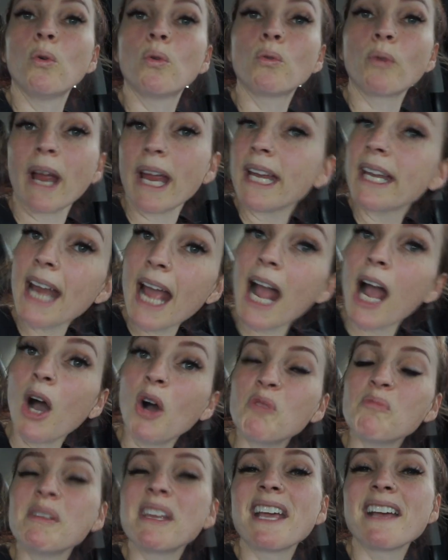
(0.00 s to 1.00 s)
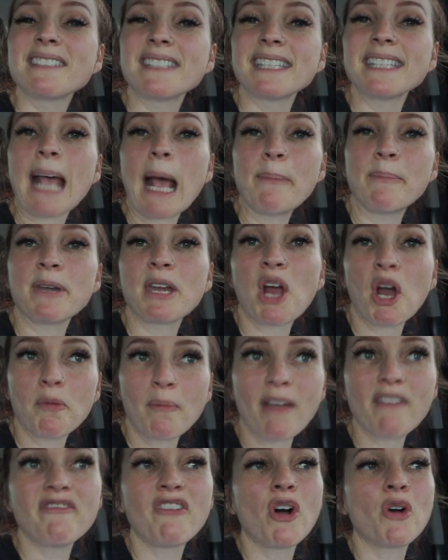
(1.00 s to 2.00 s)
right now because it's happening on
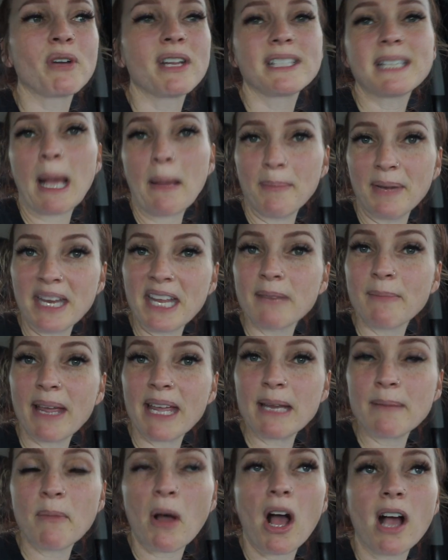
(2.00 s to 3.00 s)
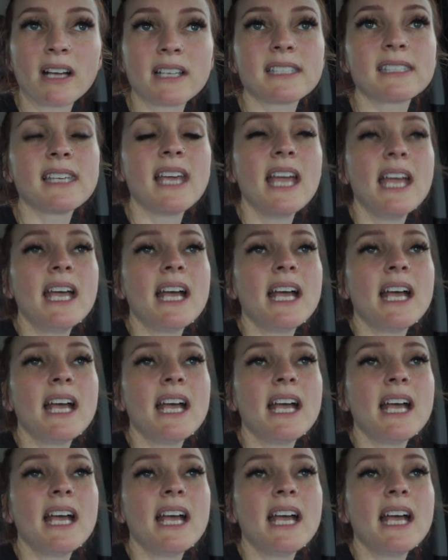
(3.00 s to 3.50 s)
my phone, it's happening in my inbox,